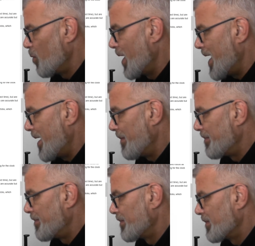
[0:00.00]
wear.
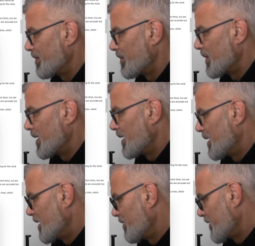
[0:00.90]

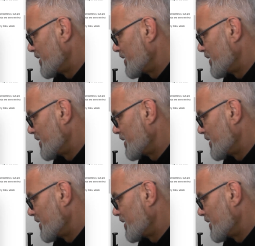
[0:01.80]
If I